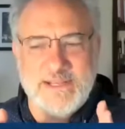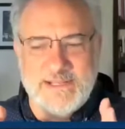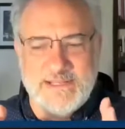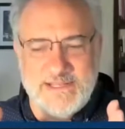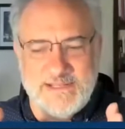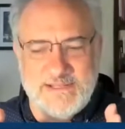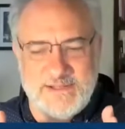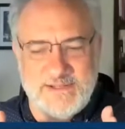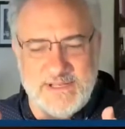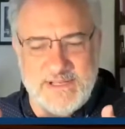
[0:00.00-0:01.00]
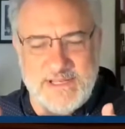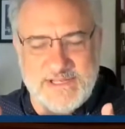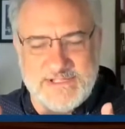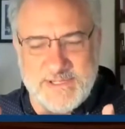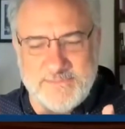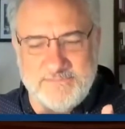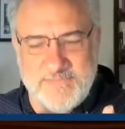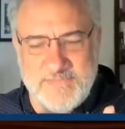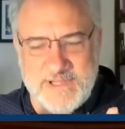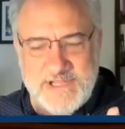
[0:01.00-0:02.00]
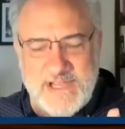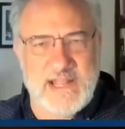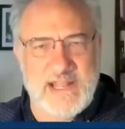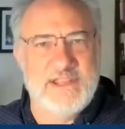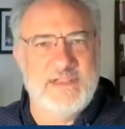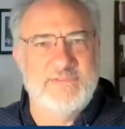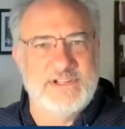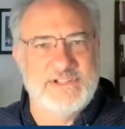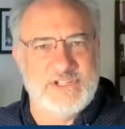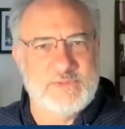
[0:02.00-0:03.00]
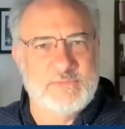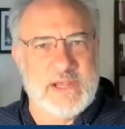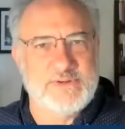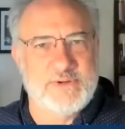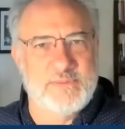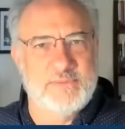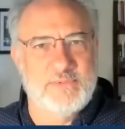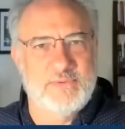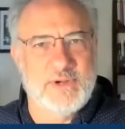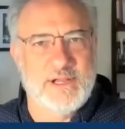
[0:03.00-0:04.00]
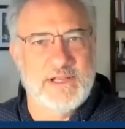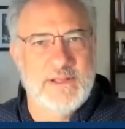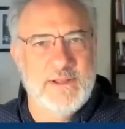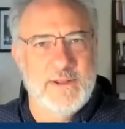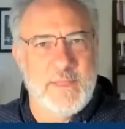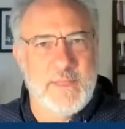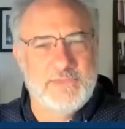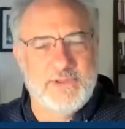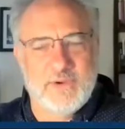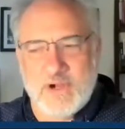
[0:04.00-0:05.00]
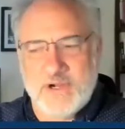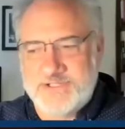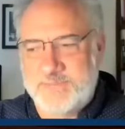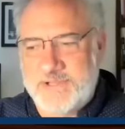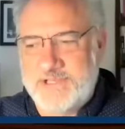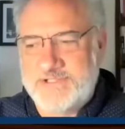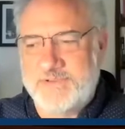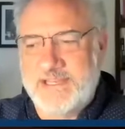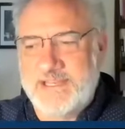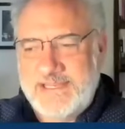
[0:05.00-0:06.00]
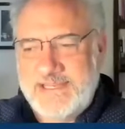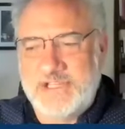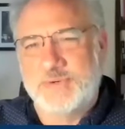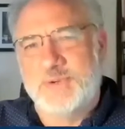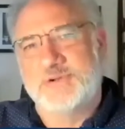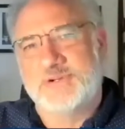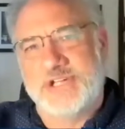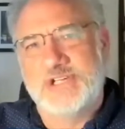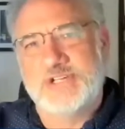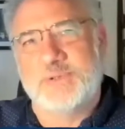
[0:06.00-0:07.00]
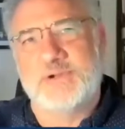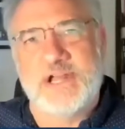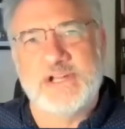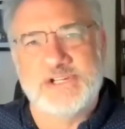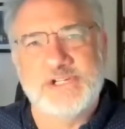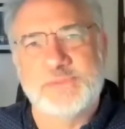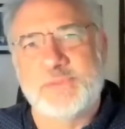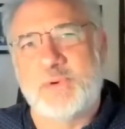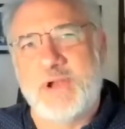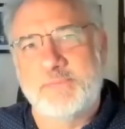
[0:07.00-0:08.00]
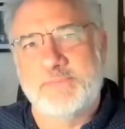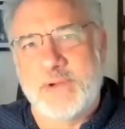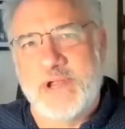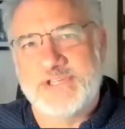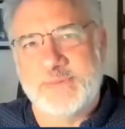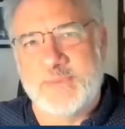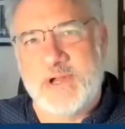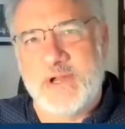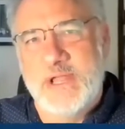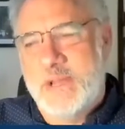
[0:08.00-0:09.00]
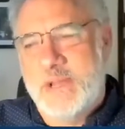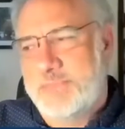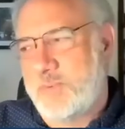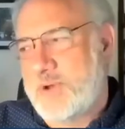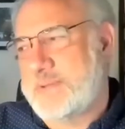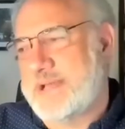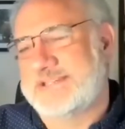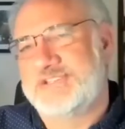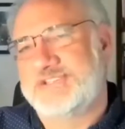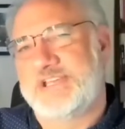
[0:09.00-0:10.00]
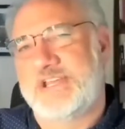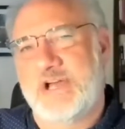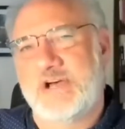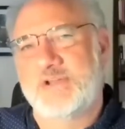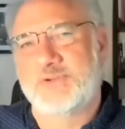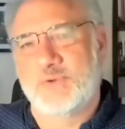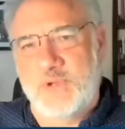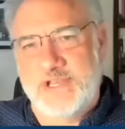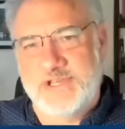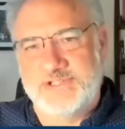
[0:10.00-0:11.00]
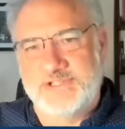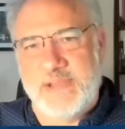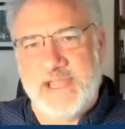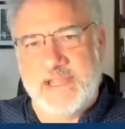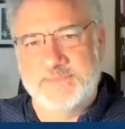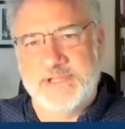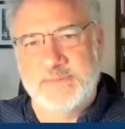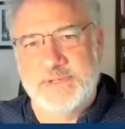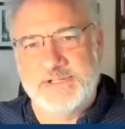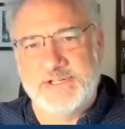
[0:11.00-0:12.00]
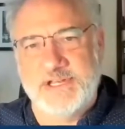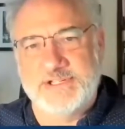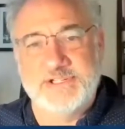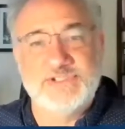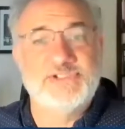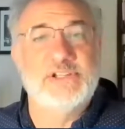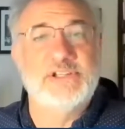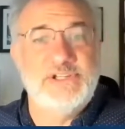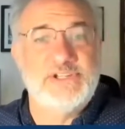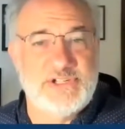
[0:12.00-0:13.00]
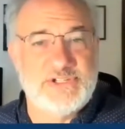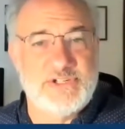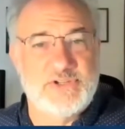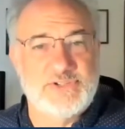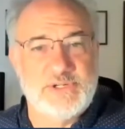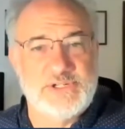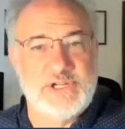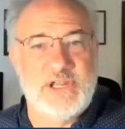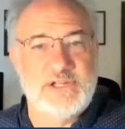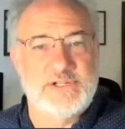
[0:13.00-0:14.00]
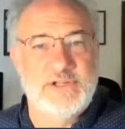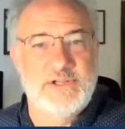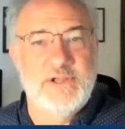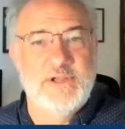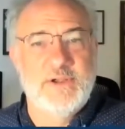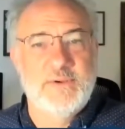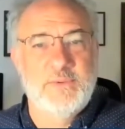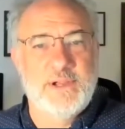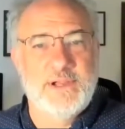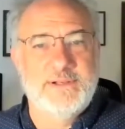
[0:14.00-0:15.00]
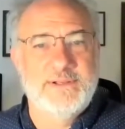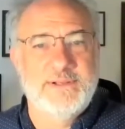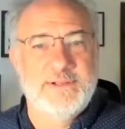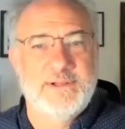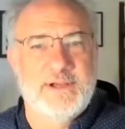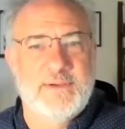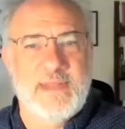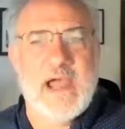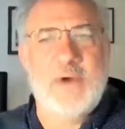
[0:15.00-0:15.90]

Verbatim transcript: it, it's a it's I, I think of it as a spectrum right there are some things of like, yes, you're either changeable or not changeable by ransomware. But what about the 10 other ways that backups can be changed? Because deletion is also a change, right? Right. Um, how